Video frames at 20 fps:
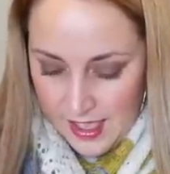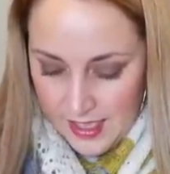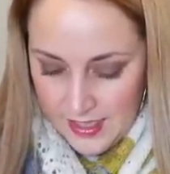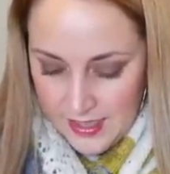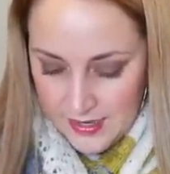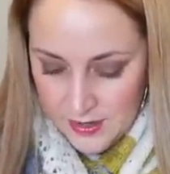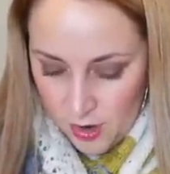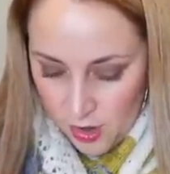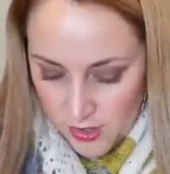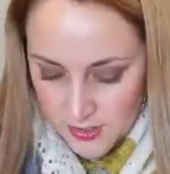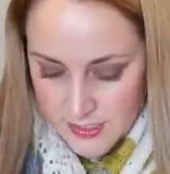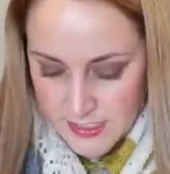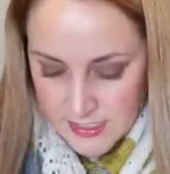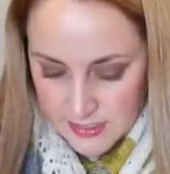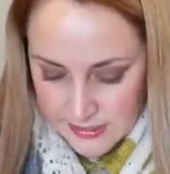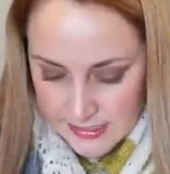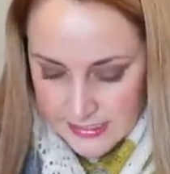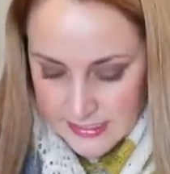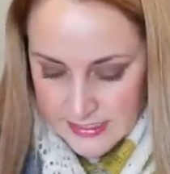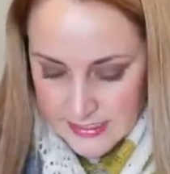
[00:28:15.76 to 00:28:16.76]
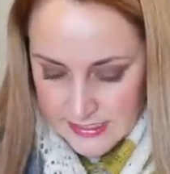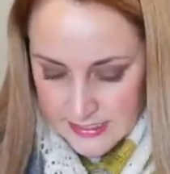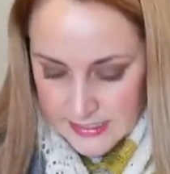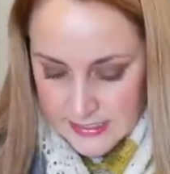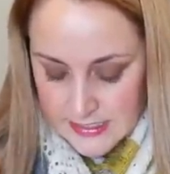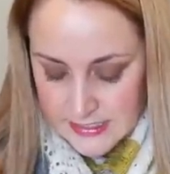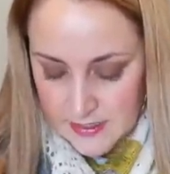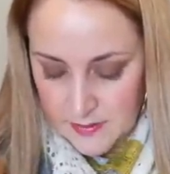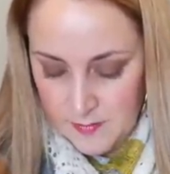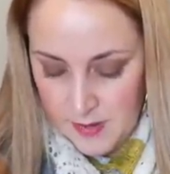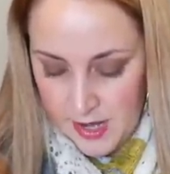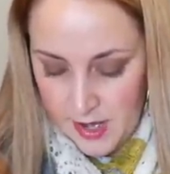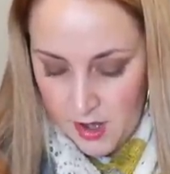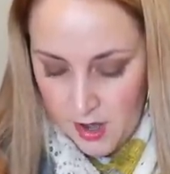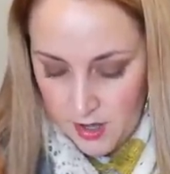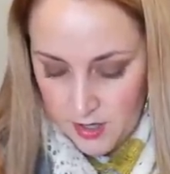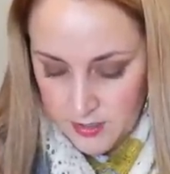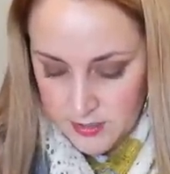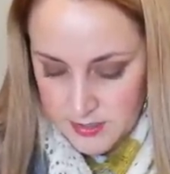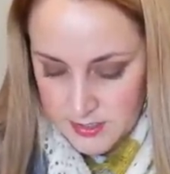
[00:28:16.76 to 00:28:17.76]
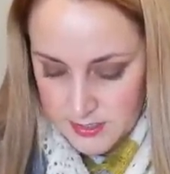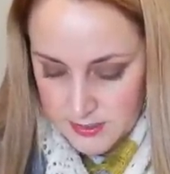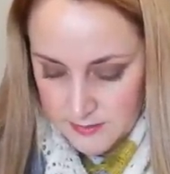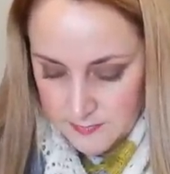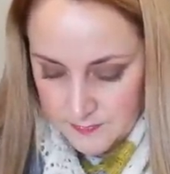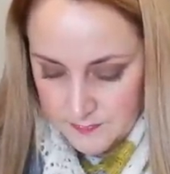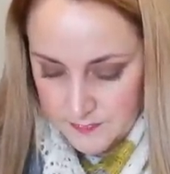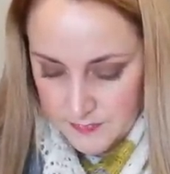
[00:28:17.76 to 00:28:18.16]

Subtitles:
In all seriousness, my heart,